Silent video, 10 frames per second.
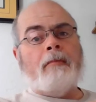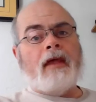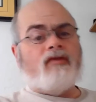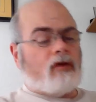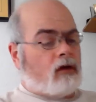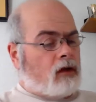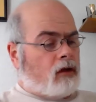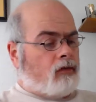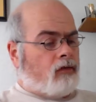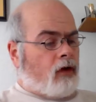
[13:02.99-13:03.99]

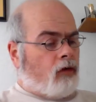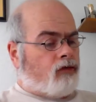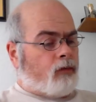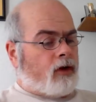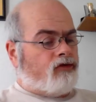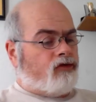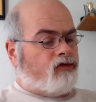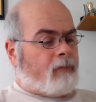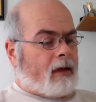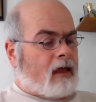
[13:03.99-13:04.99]
basically, the
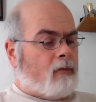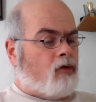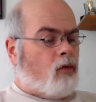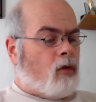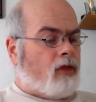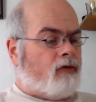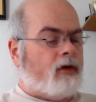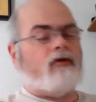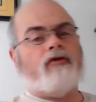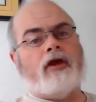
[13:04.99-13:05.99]
alterations by chemical
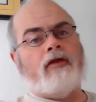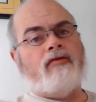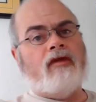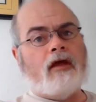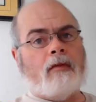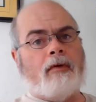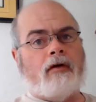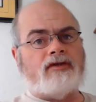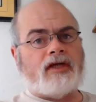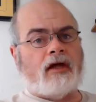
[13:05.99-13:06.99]
weathering are going to
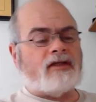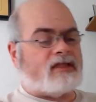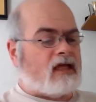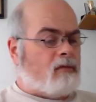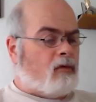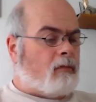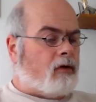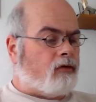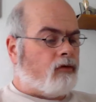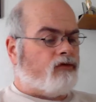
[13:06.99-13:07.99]
decompose unstable
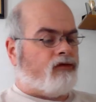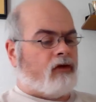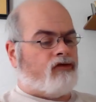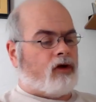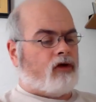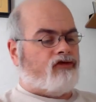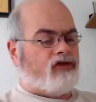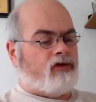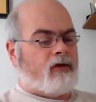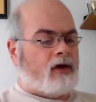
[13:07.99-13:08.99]
minerals. It's going to
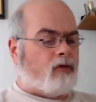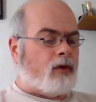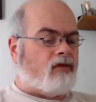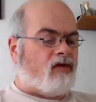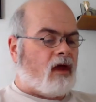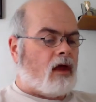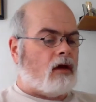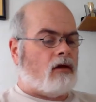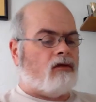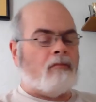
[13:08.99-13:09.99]
generate or
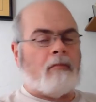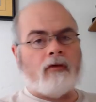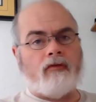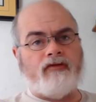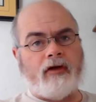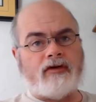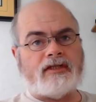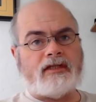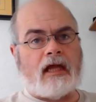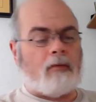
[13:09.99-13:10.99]
retain minerals that are
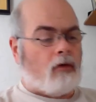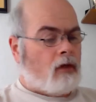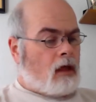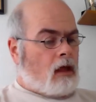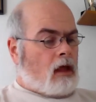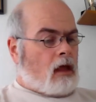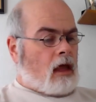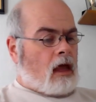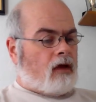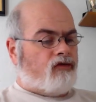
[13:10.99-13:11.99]
stable.
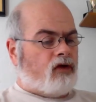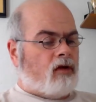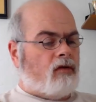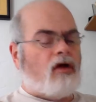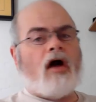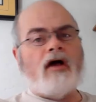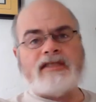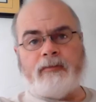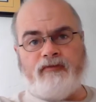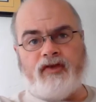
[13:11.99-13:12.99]
And it's going to cause
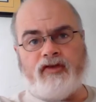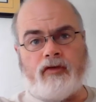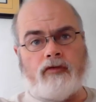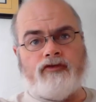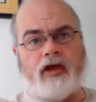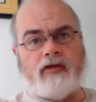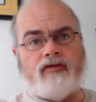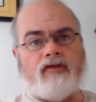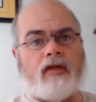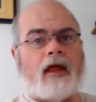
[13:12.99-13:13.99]
some physical
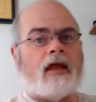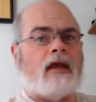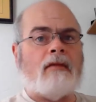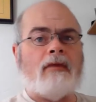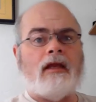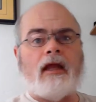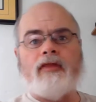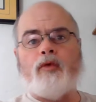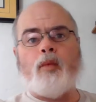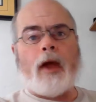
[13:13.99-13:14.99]
changes, namely
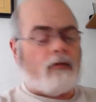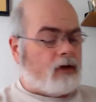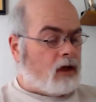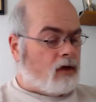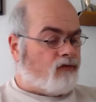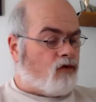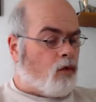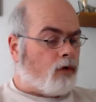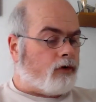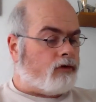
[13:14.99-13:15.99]
the rounding of
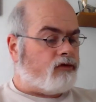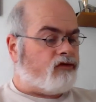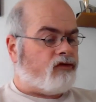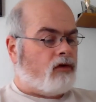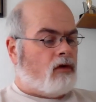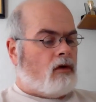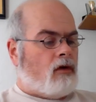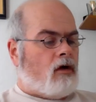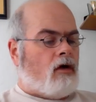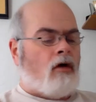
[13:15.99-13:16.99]
corners
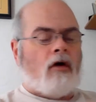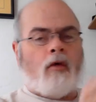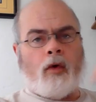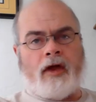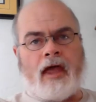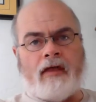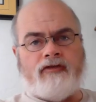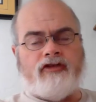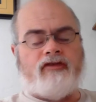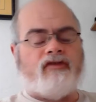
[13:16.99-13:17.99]
or
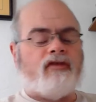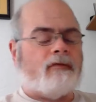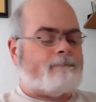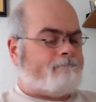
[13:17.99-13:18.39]
edges.